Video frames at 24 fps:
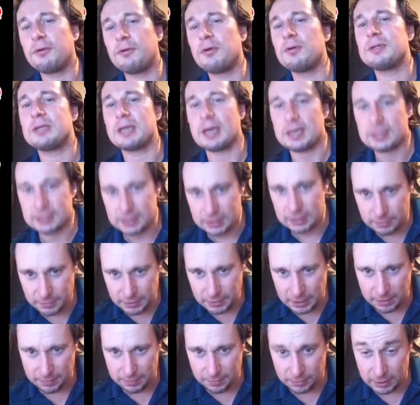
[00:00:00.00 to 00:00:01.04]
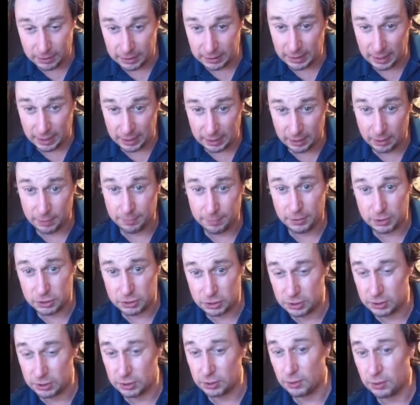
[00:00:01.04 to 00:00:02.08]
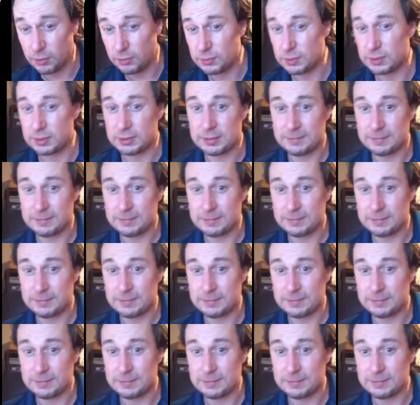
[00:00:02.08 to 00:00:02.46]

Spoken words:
dozen people and getting a bunch of no's.